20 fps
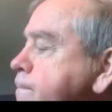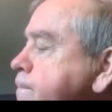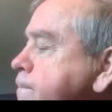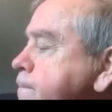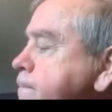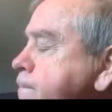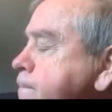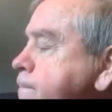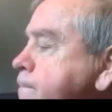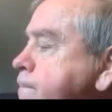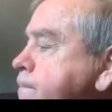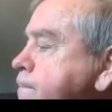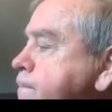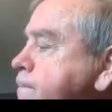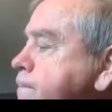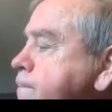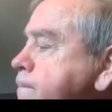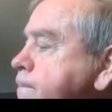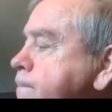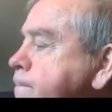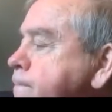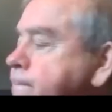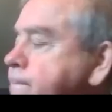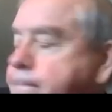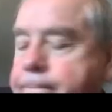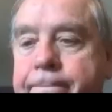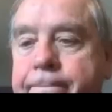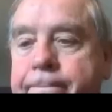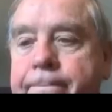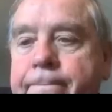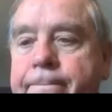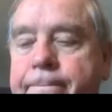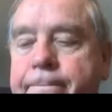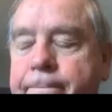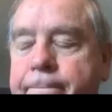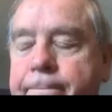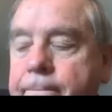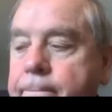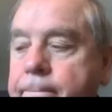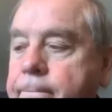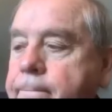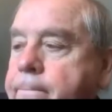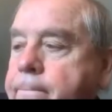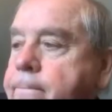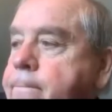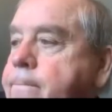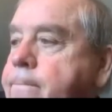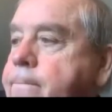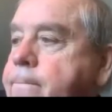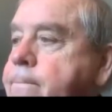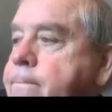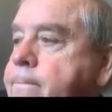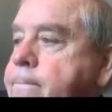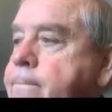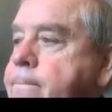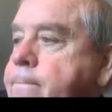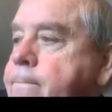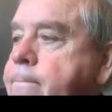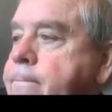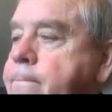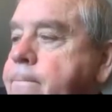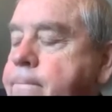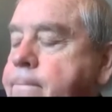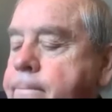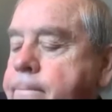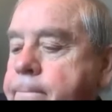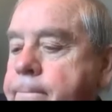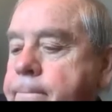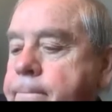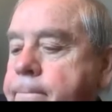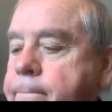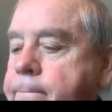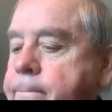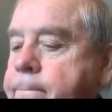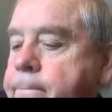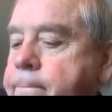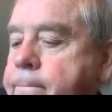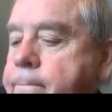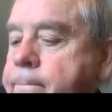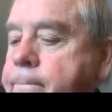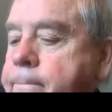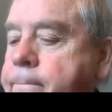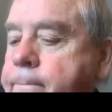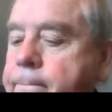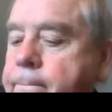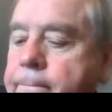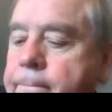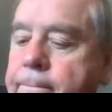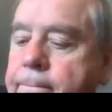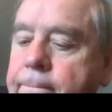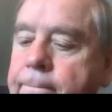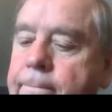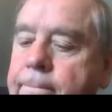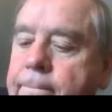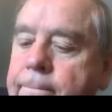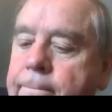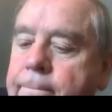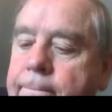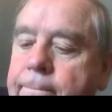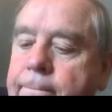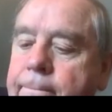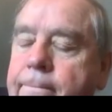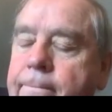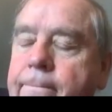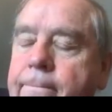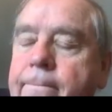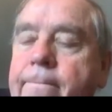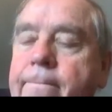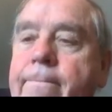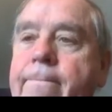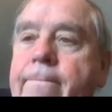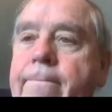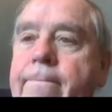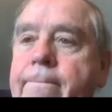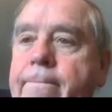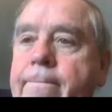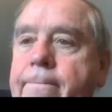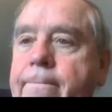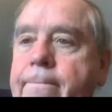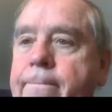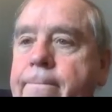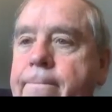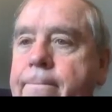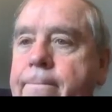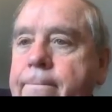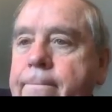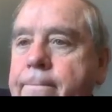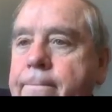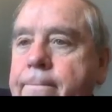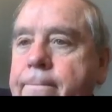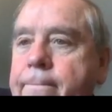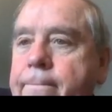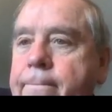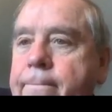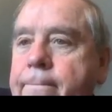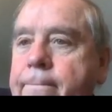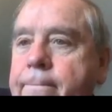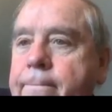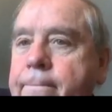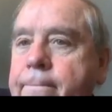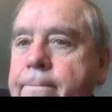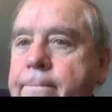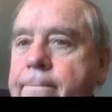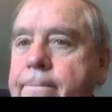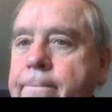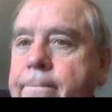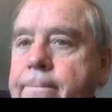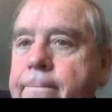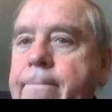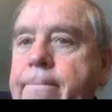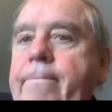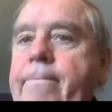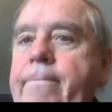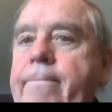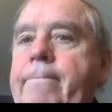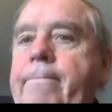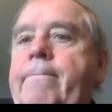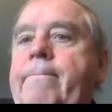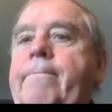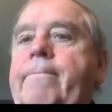(not speaking)